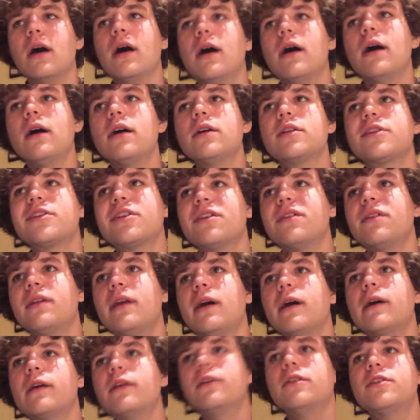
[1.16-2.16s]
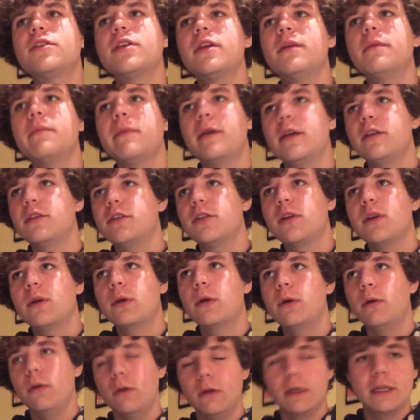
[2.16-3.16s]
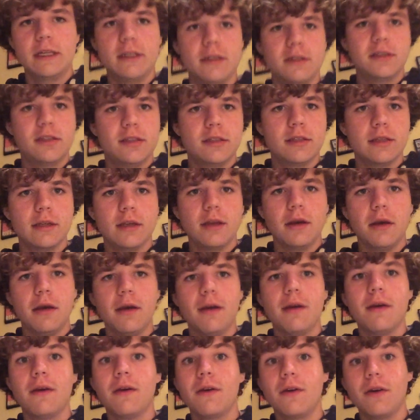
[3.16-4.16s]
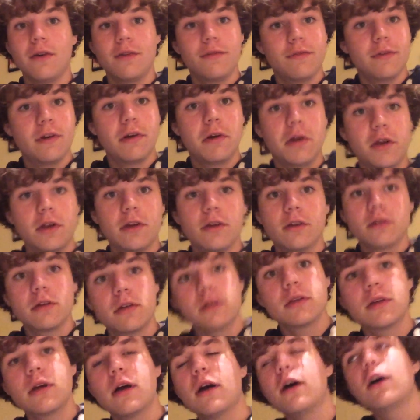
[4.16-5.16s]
So Now You See Me Too is not very good.